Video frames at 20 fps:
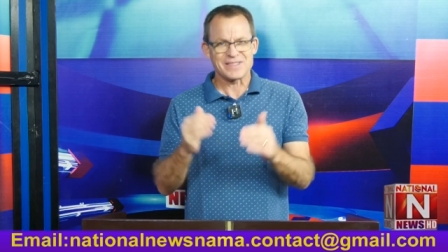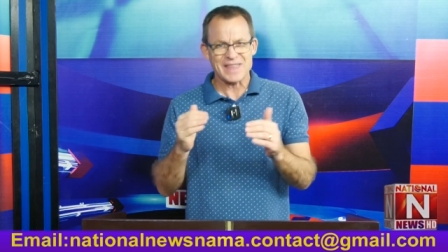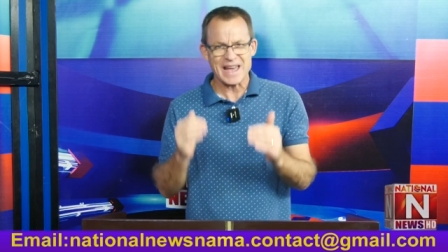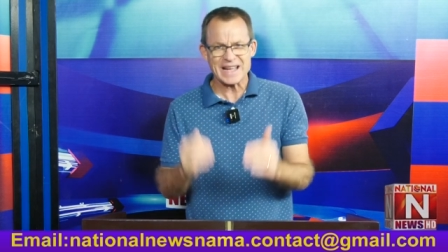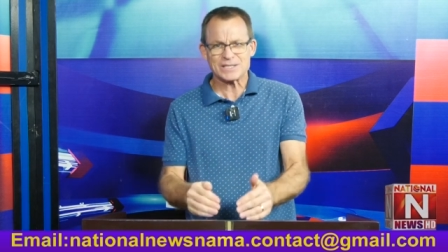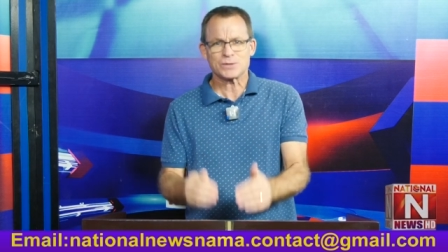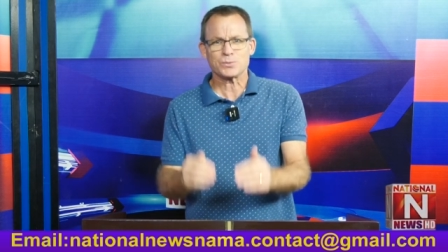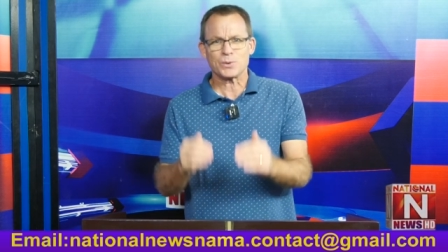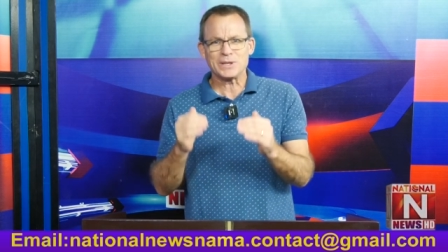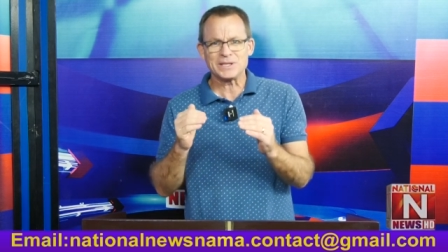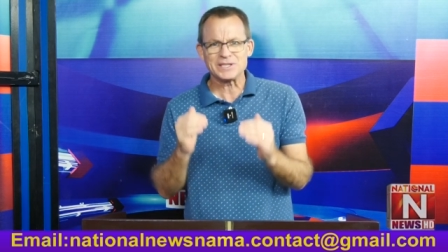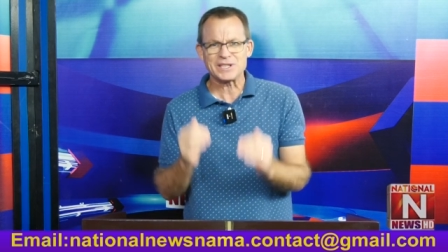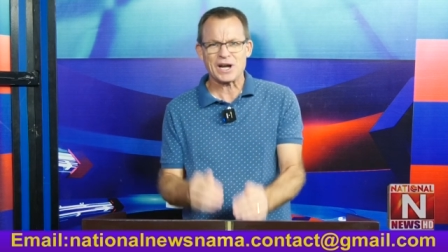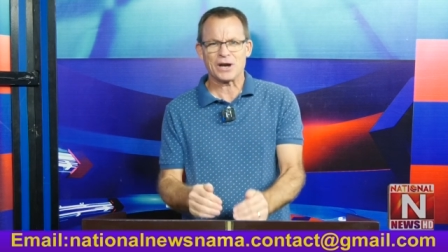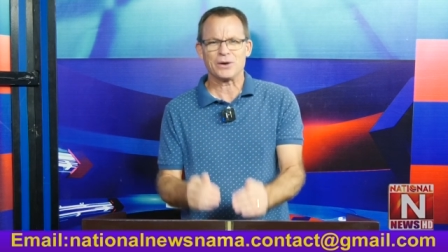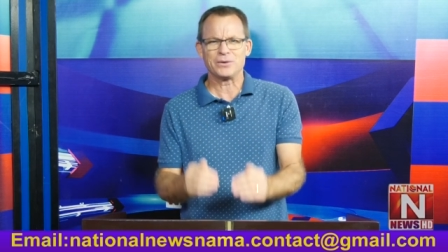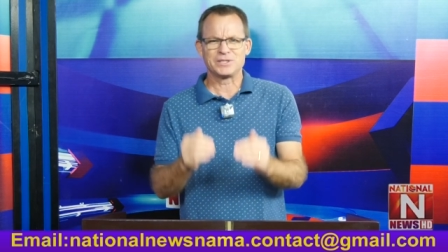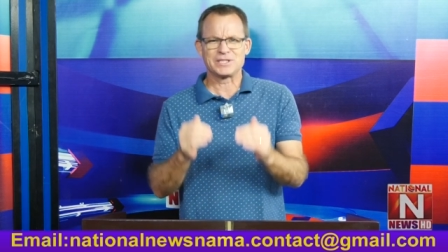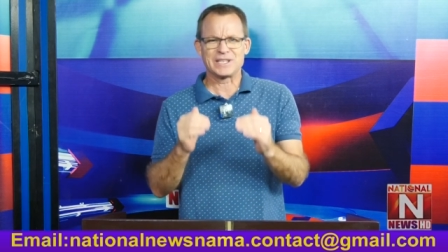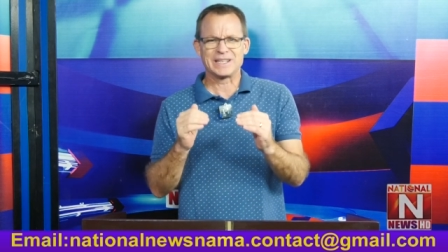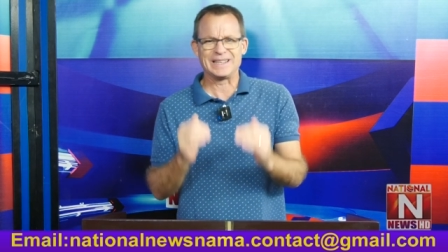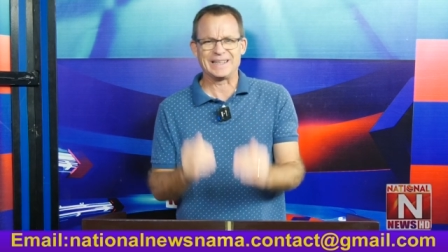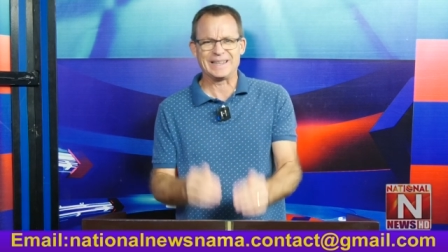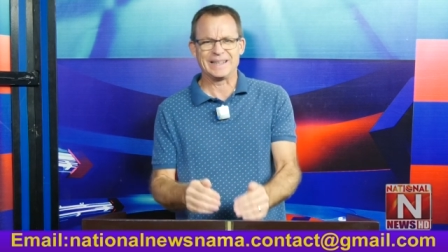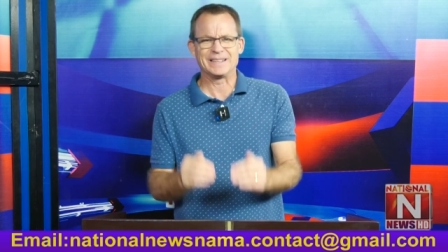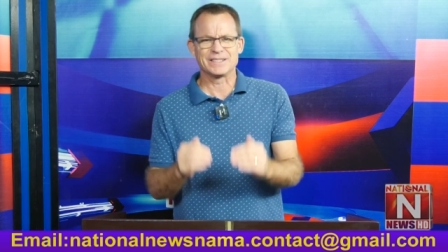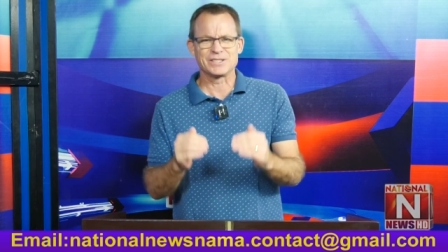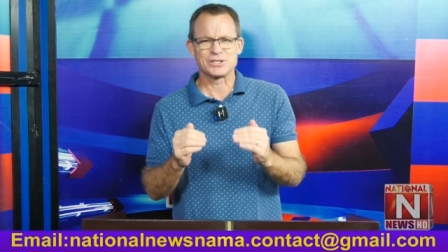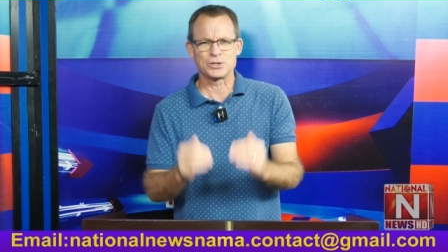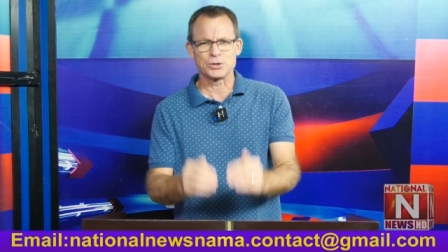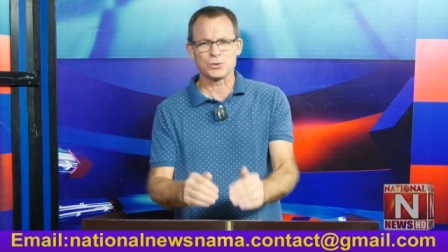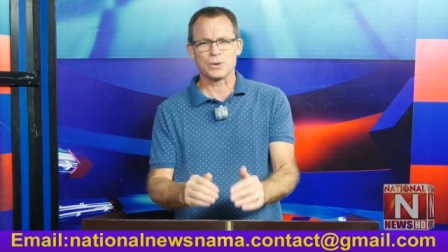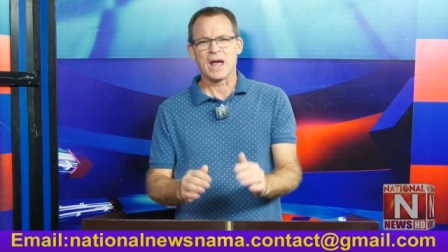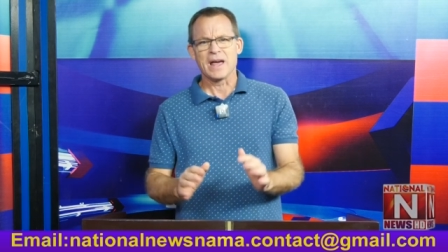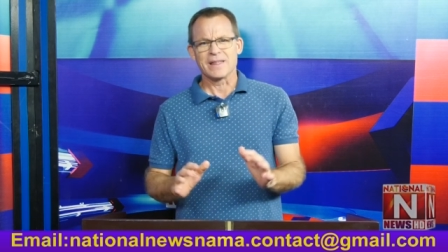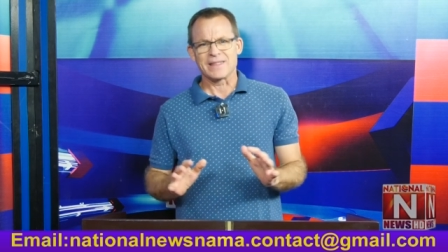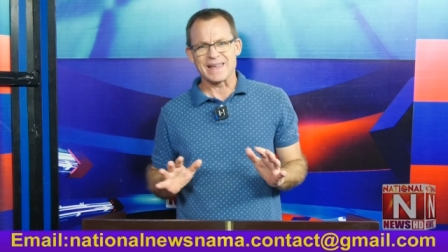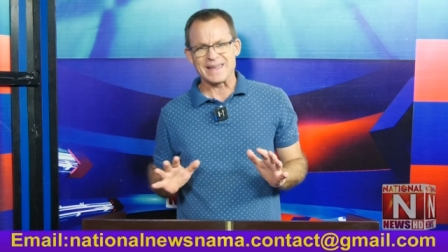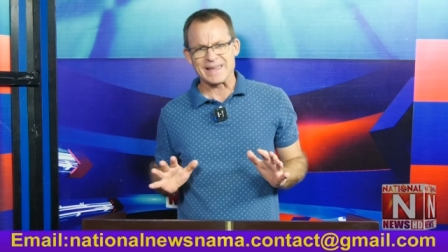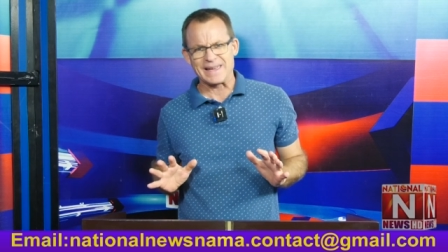That's what encouraging leaders do.
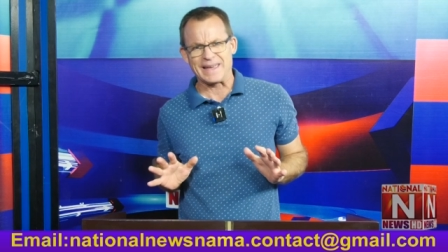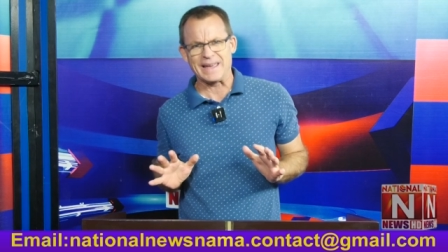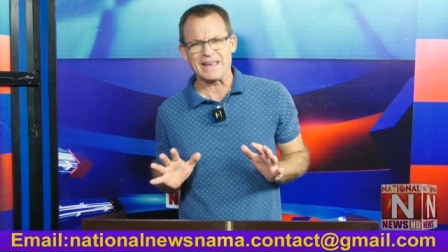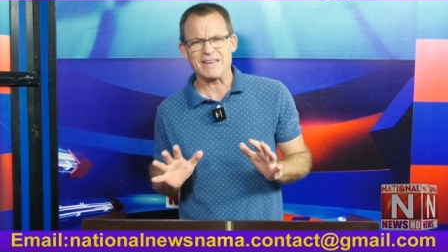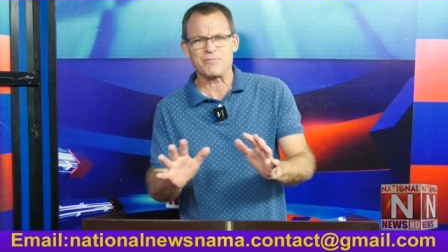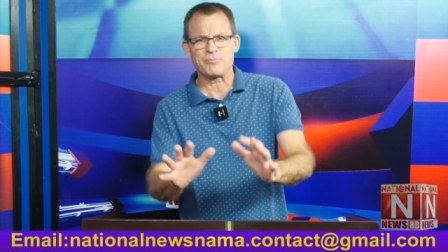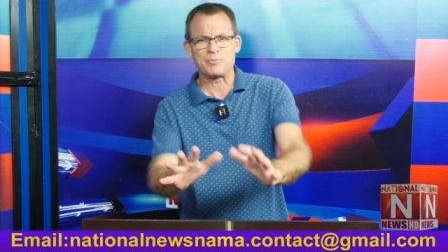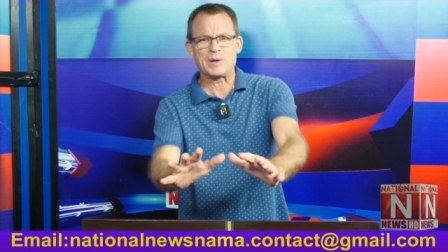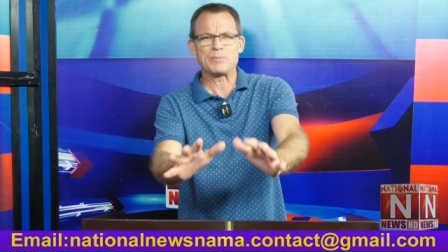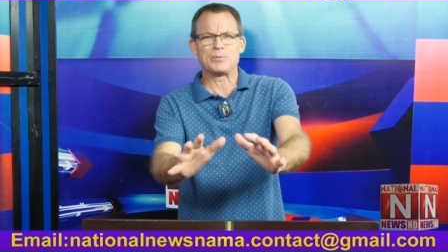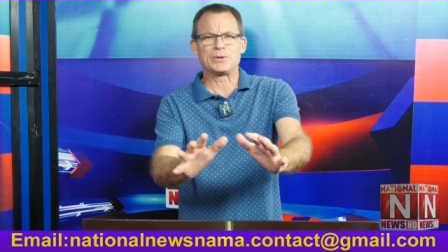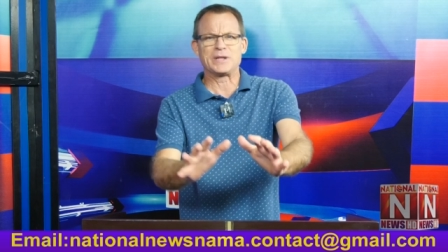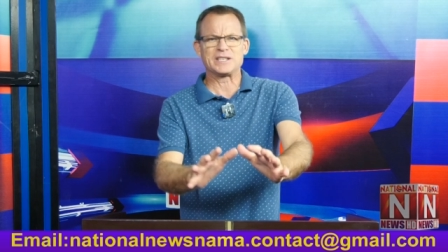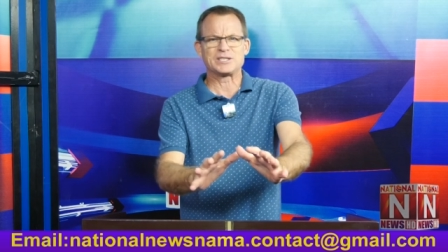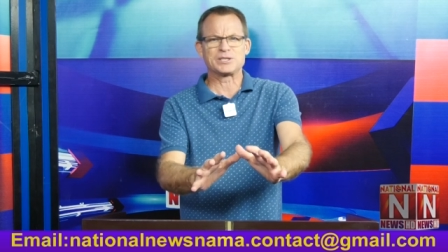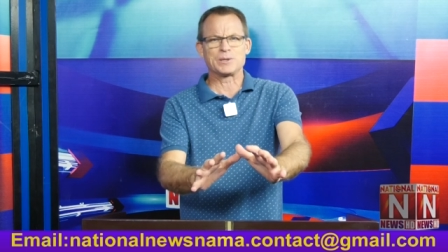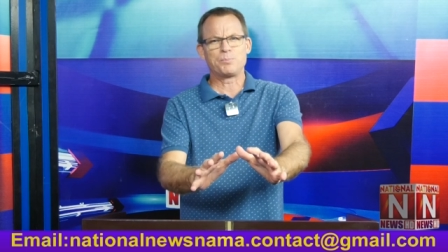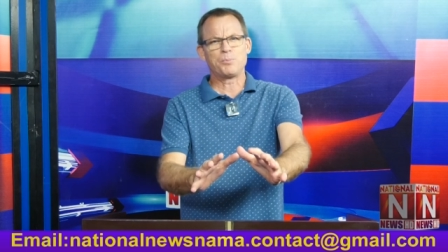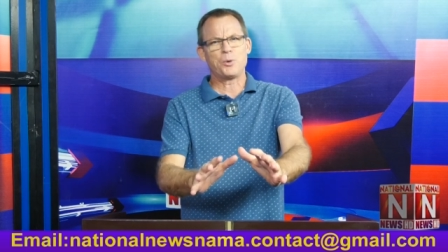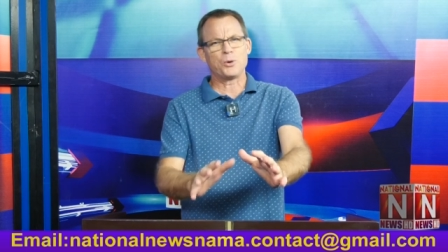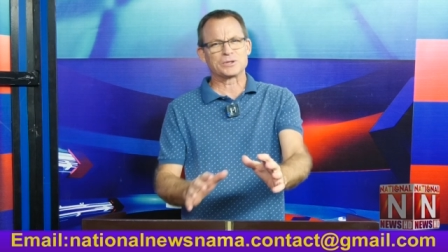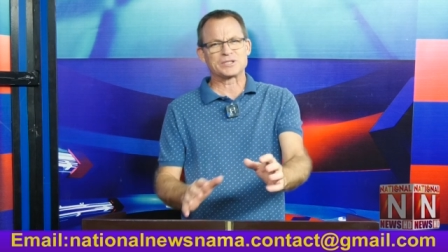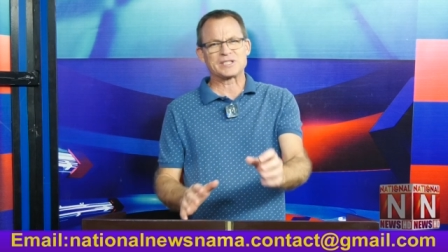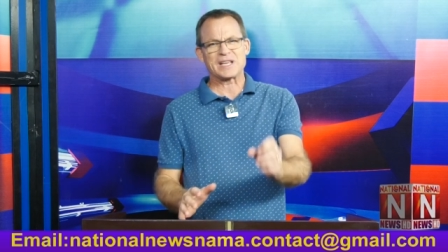They give people their support,